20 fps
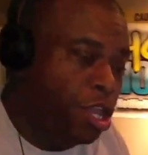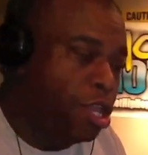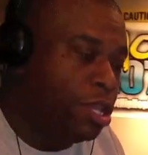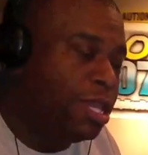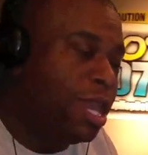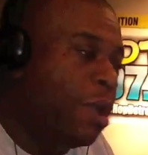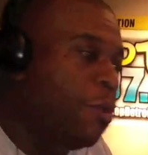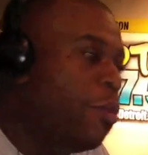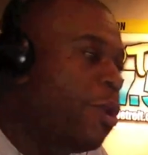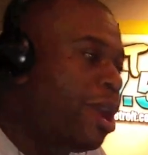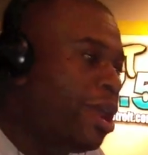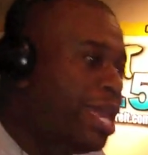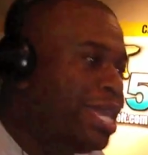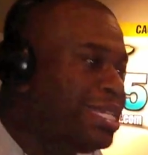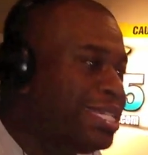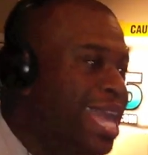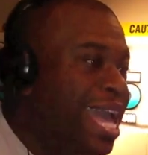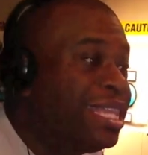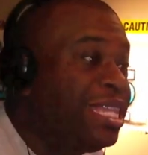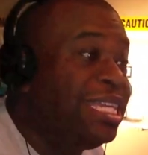Now, what
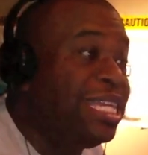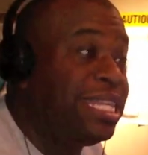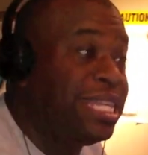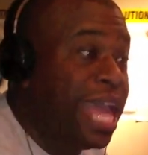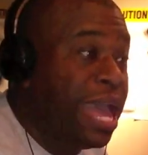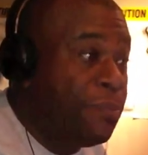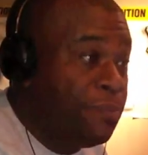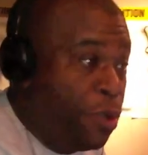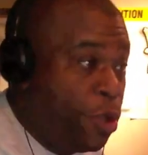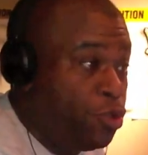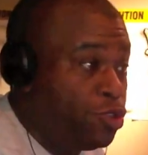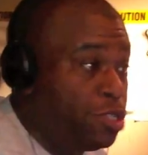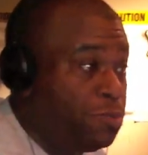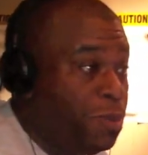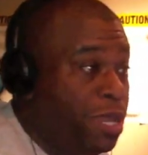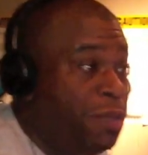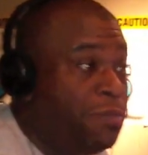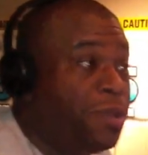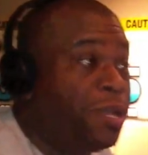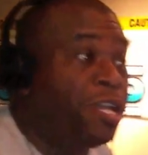exactly did that post
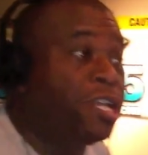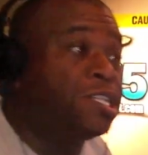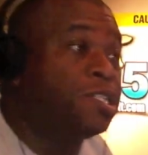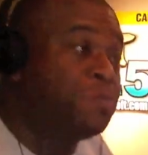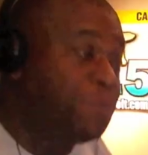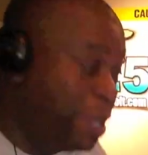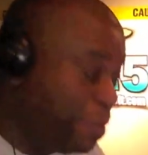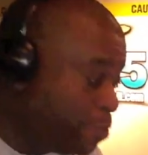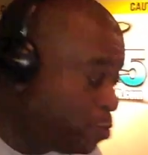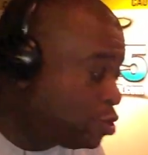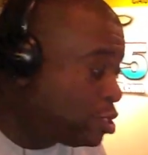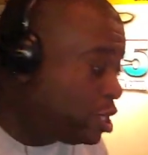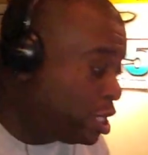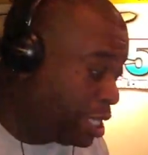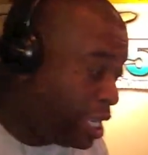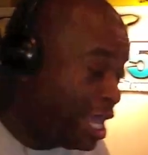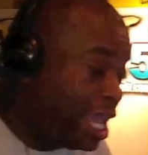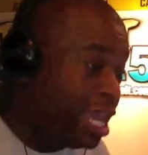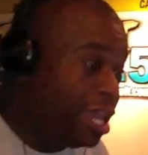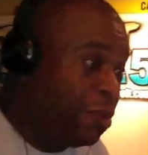mean? Because people
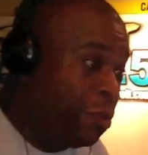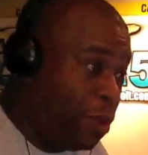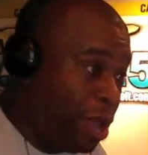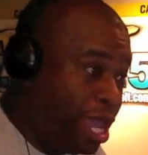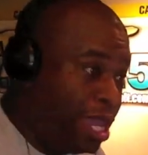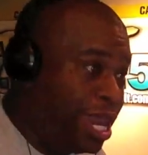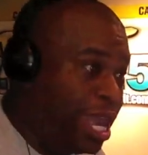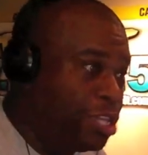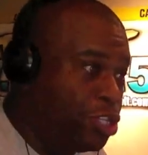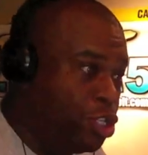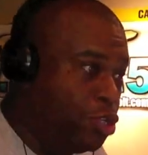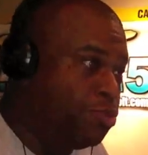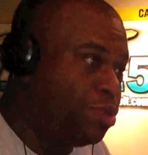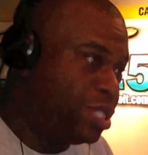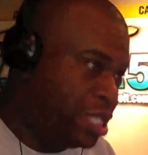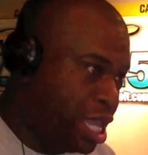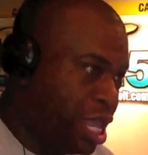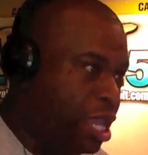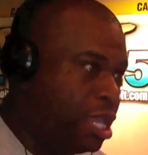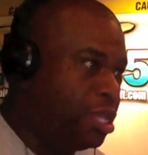took it in a way that you were
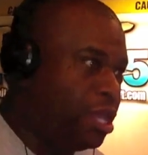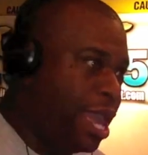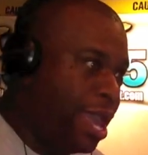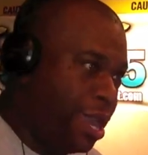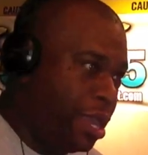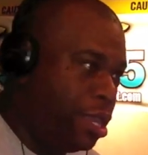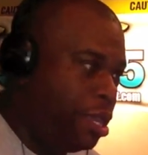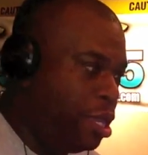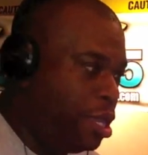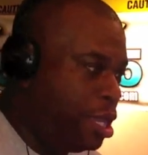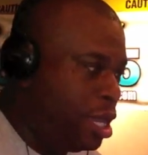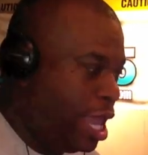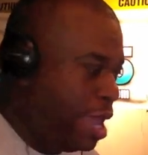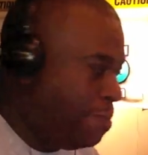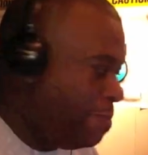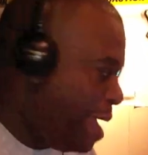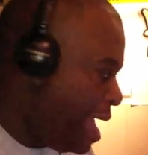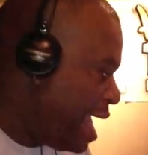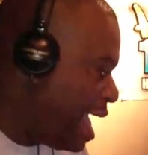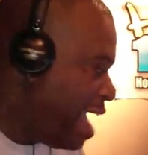saying that
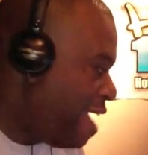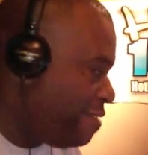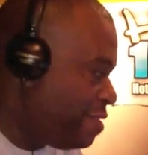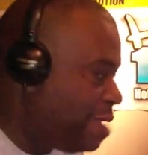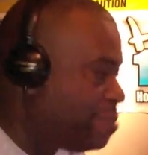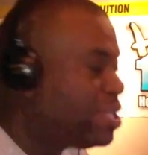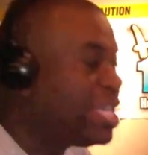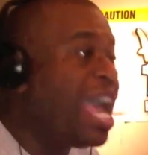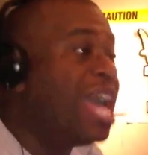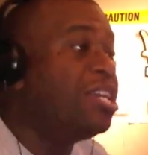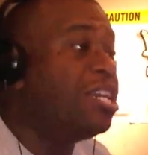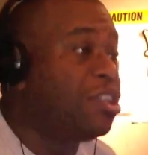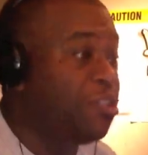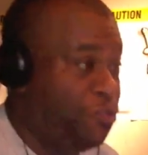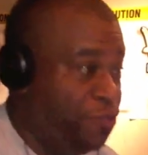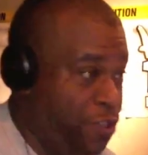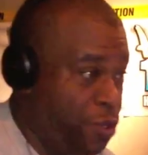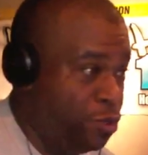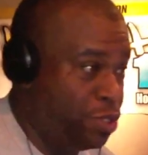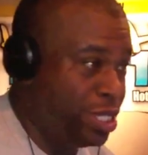it was kind of
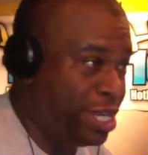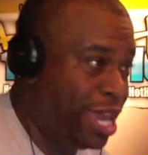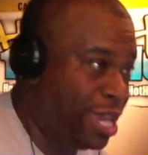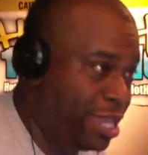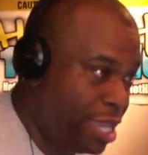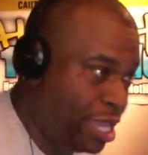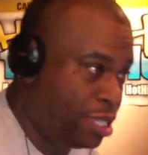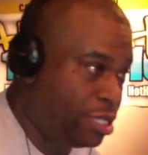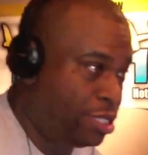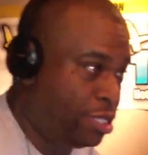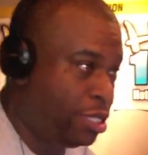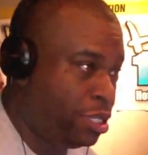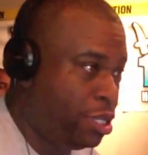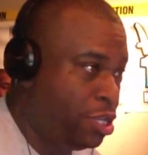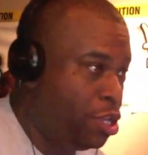confusing, I guess.